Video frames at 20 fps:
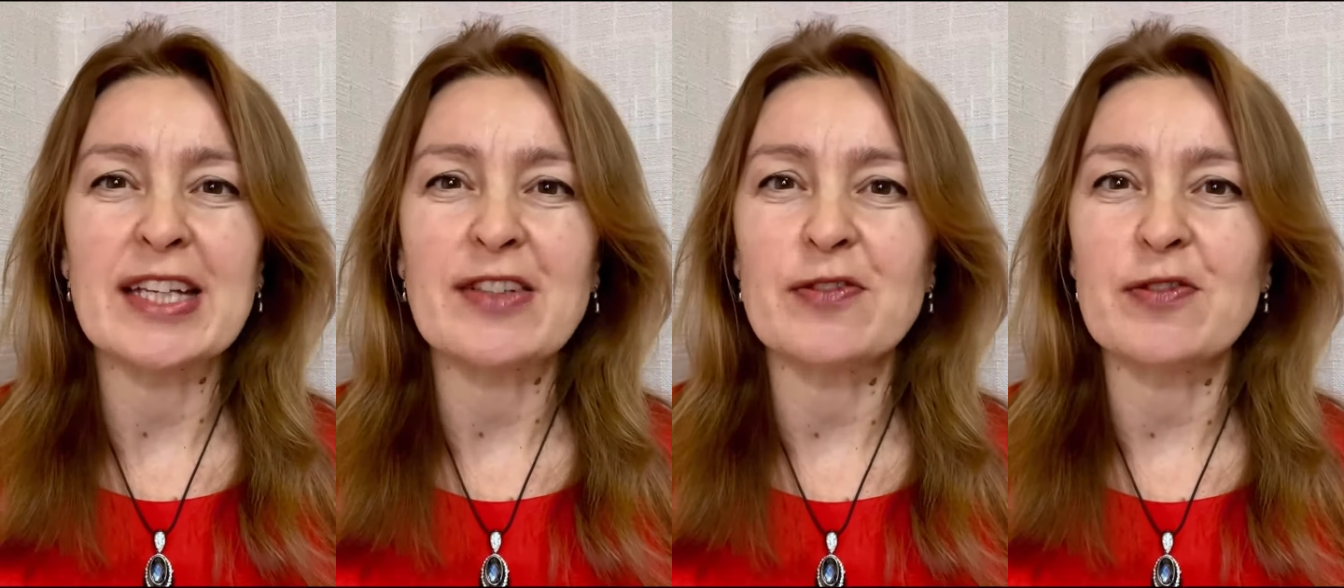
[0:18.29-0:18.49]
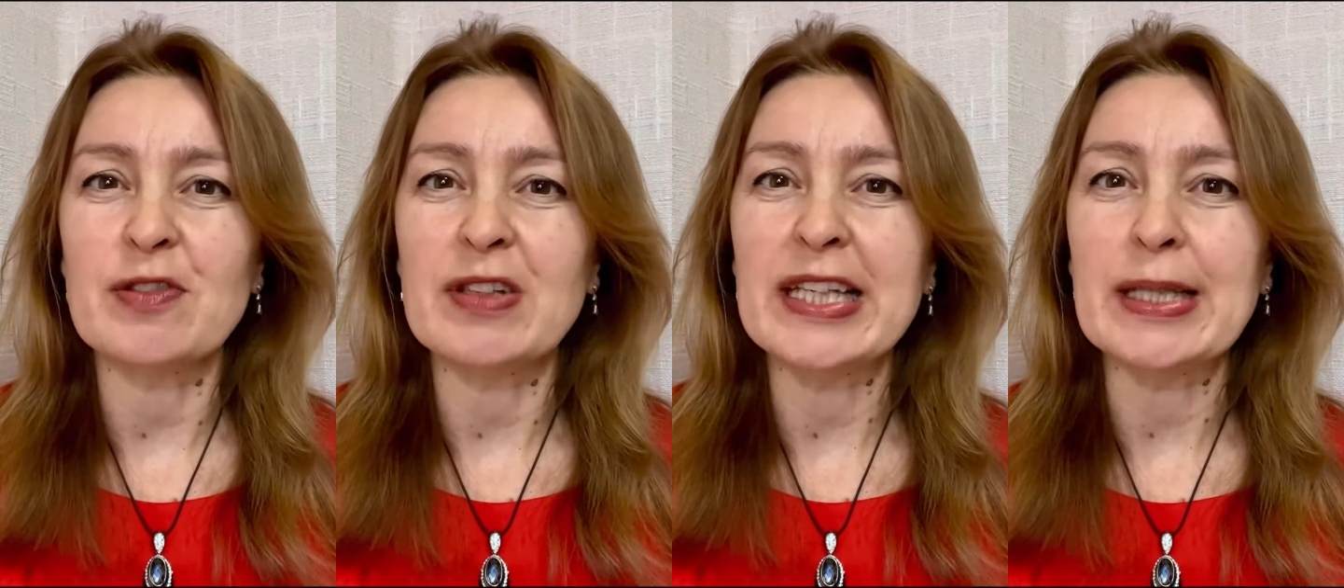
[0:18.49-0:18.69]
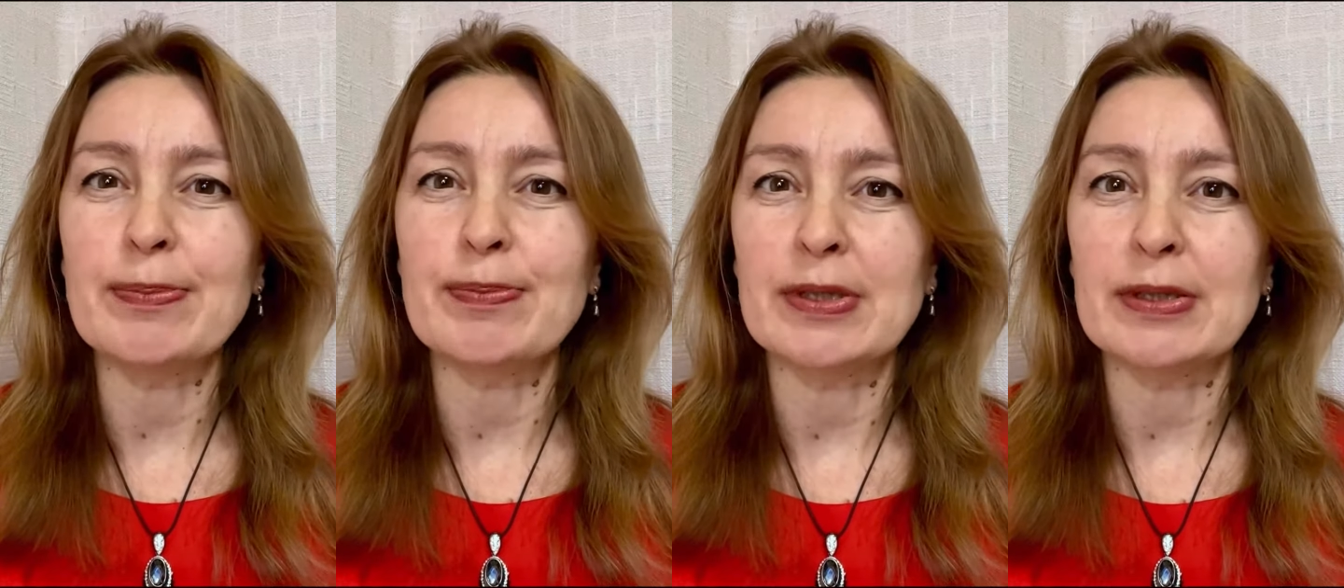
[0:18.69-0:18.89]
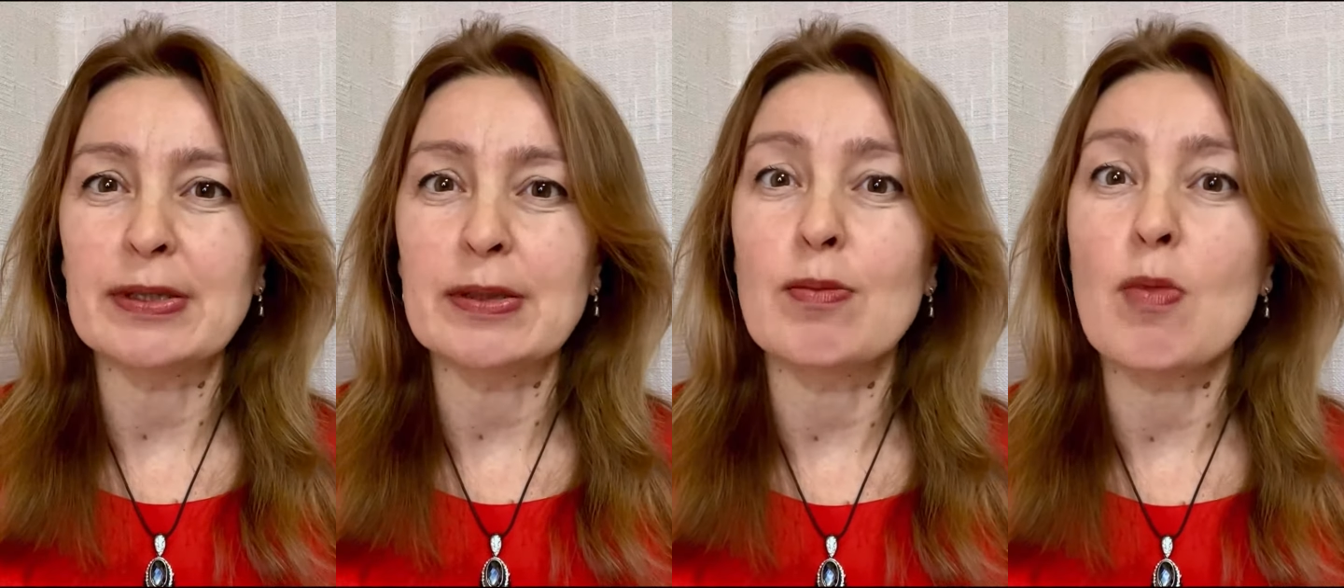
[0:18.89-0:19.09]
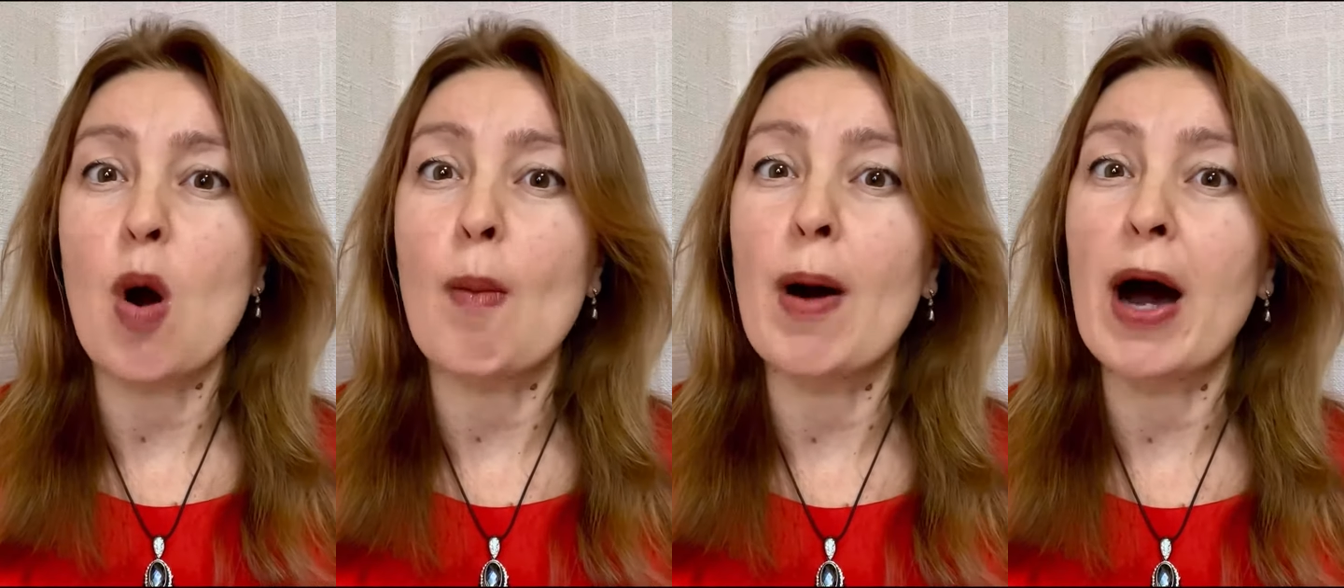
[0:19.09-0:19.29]
Flip
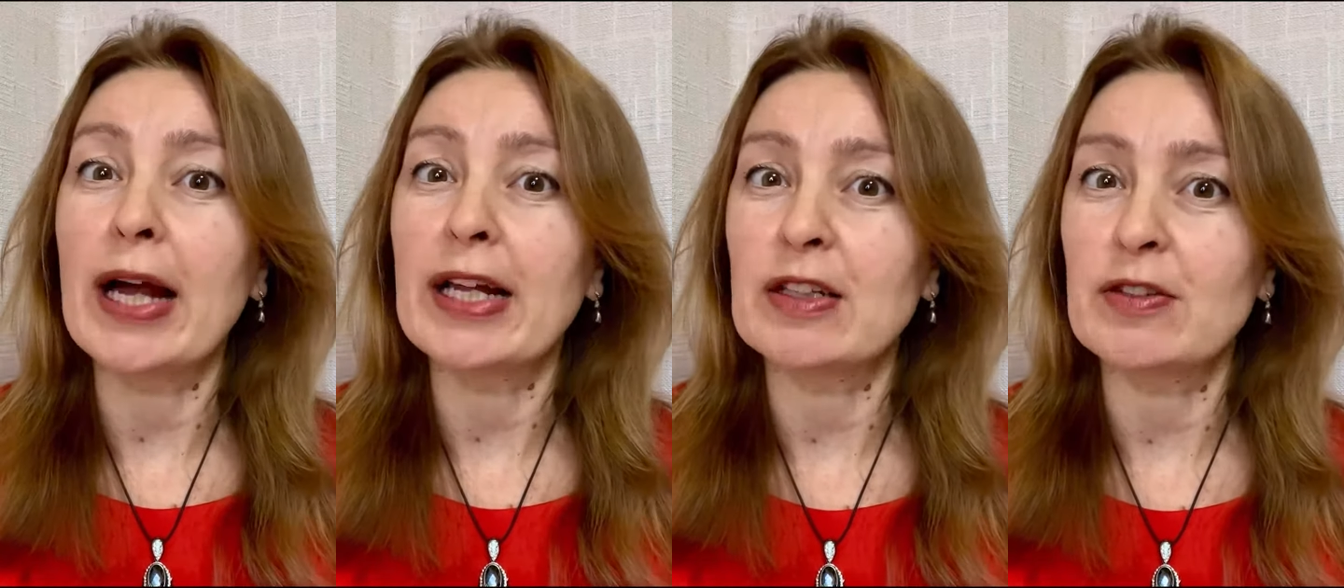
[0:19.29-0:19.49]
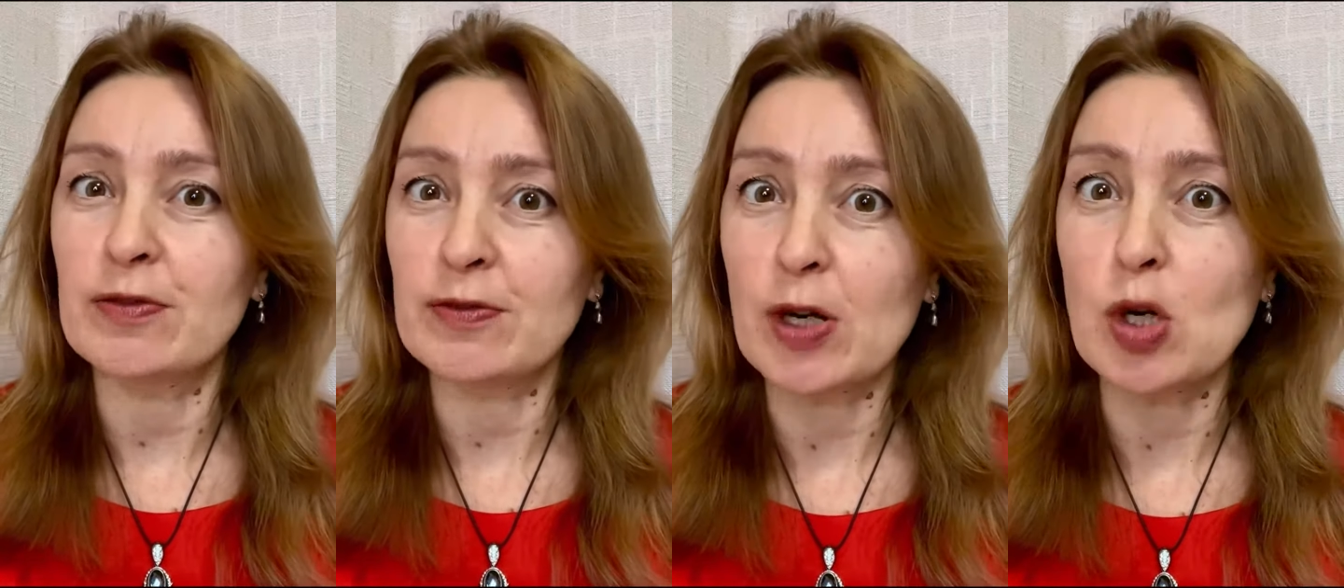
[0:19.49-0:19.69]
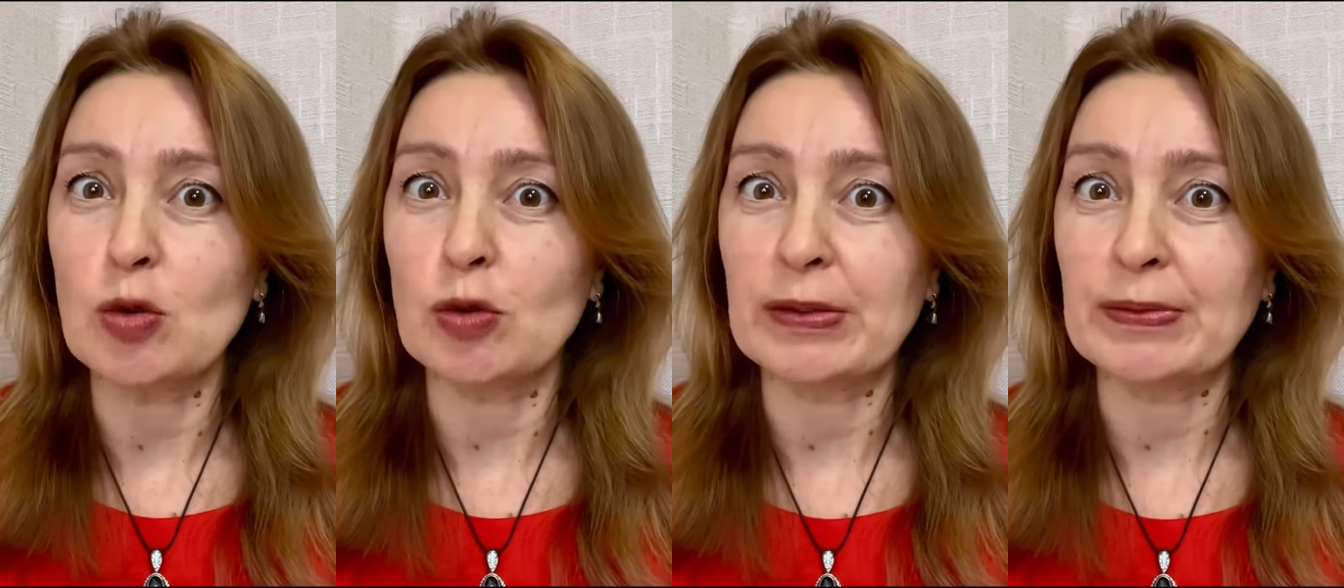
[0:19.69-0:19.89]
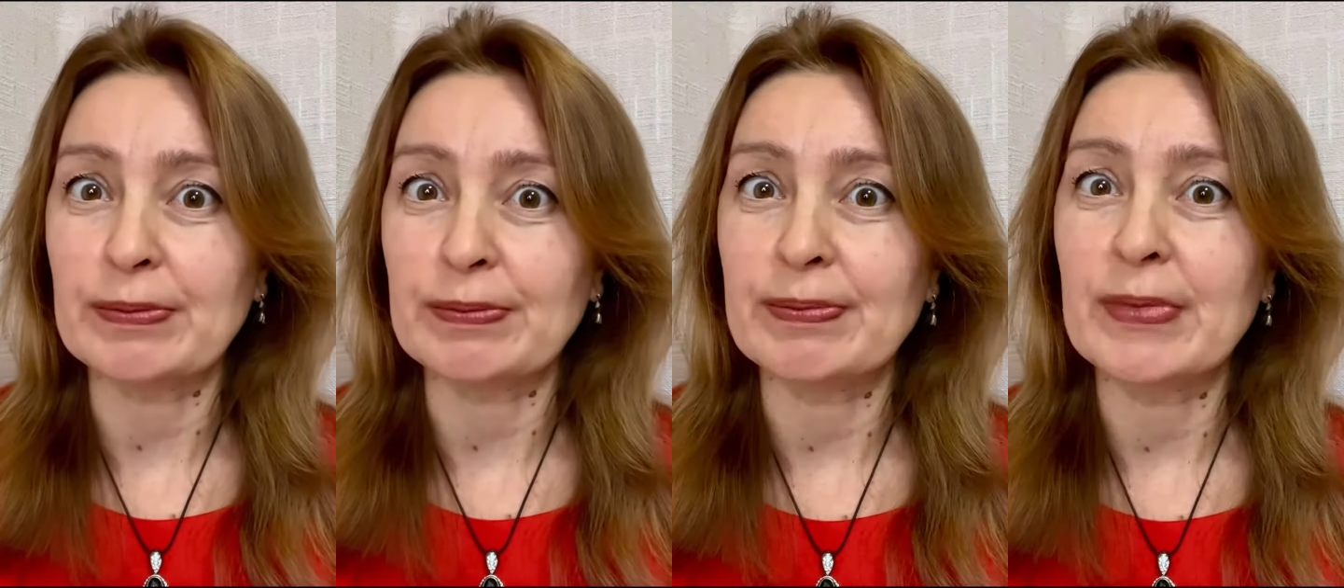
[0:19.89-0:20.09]
mobile phone.